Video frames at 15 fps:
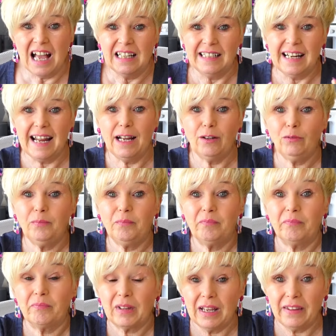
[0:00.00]
Now,
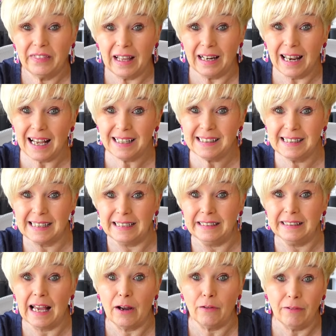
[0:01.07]
the last thing
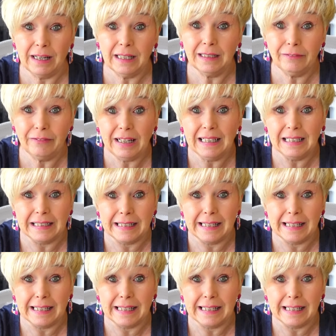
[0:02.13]
that I really